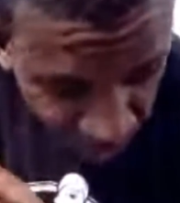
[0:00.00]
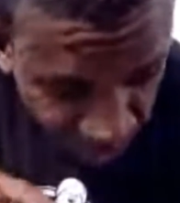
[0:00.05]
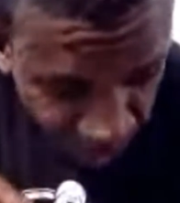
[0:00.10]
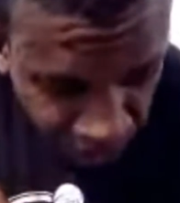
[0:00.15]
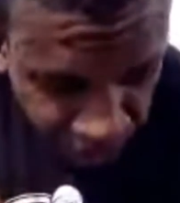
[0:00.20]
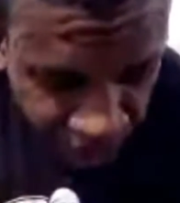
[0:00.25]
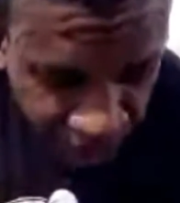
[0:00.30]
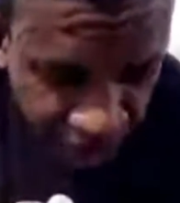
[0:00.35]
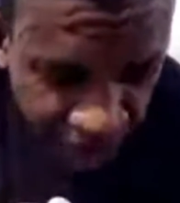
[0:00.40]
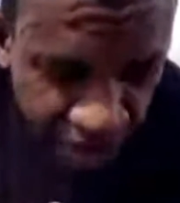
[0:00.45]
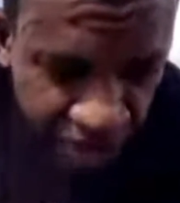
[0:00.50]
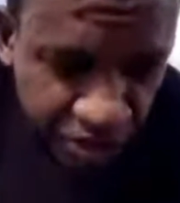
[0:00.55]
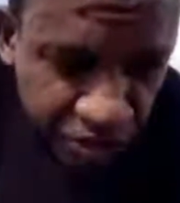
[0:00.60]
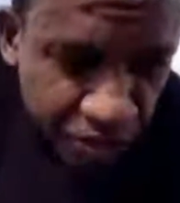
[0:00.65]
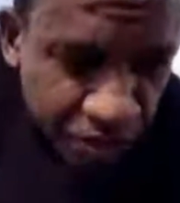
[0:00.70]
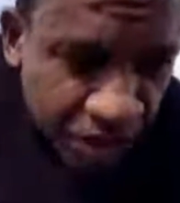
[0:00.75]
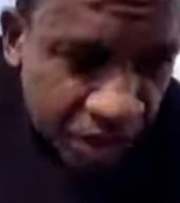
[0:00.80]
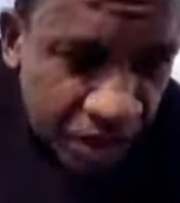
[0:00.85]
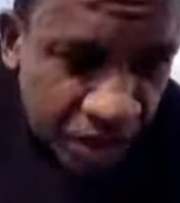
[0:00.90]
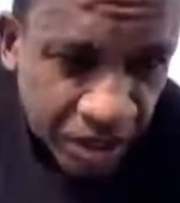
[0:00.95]
for each
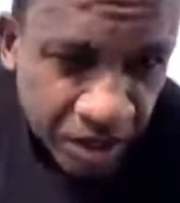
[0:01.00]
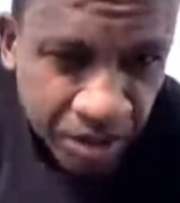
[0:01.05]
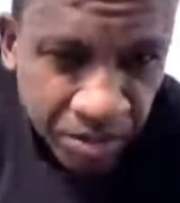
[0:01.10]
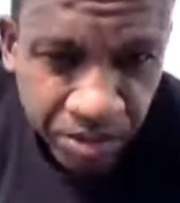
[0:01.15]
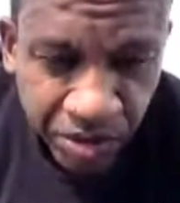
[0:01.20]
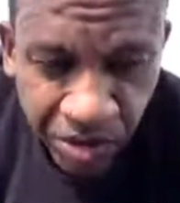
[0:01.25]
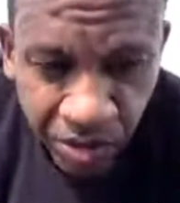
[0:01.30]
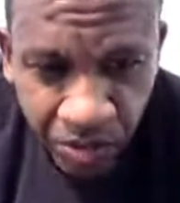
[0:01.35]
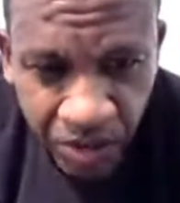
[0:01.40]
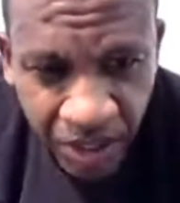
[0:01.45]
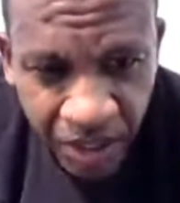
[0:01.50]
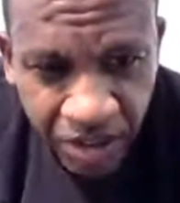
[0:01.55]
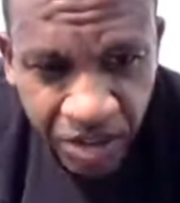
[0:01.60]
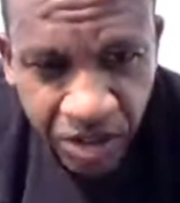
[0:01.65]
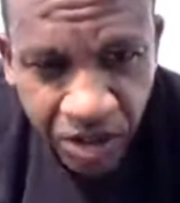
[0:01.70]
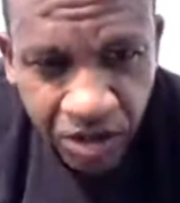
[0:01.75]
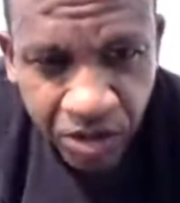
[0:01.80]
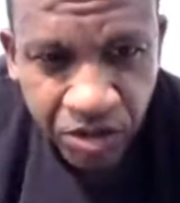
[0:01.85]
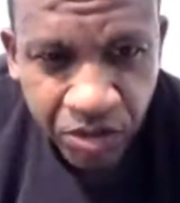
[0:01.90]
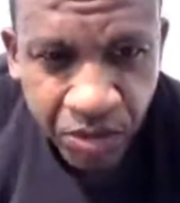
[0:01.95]
one of them, so when they
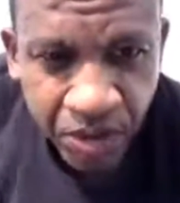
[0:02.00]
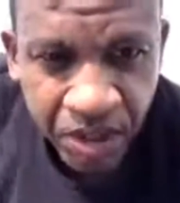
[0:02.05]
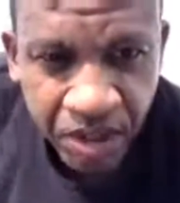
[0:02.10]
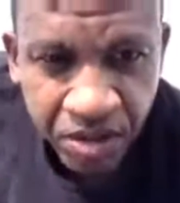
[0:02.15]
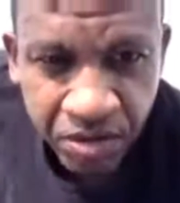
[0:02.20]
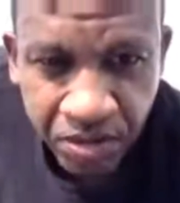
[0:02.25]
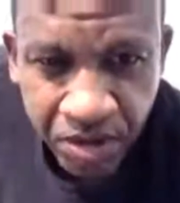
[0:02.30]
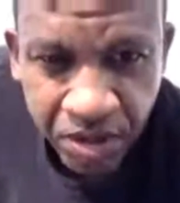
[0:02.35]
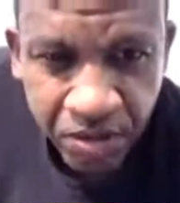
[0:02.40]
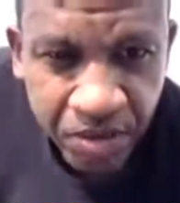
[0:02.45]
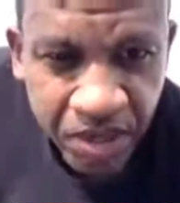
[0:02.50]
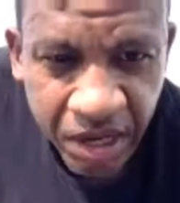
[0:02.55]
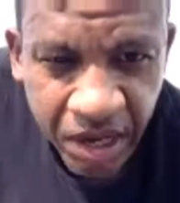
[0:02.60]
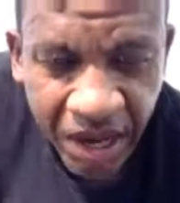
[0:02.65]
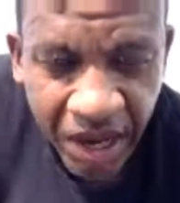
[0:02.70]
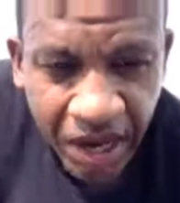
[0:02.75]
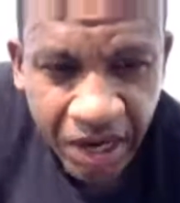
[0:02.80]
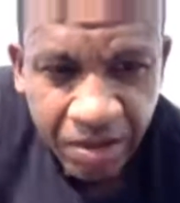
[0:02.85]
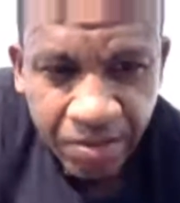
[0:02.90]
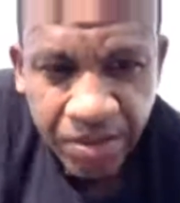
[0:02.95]
turn 23, we can
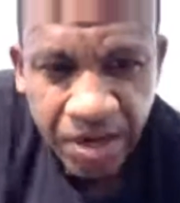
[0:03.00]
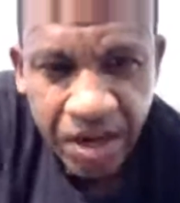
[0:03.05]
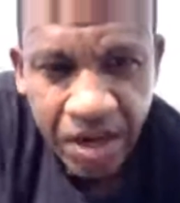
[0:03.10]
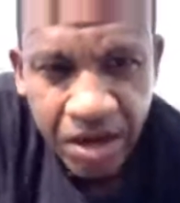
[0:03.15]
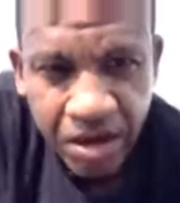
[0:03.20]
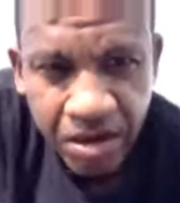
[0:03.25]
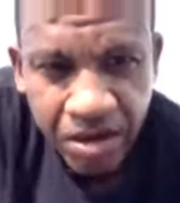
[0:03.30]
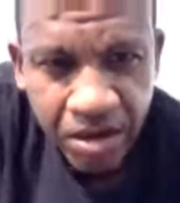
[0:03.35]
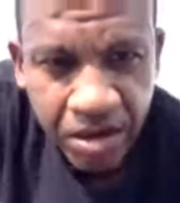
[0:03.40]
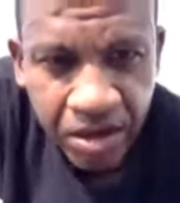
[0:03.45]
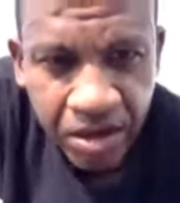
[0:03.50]
hand them their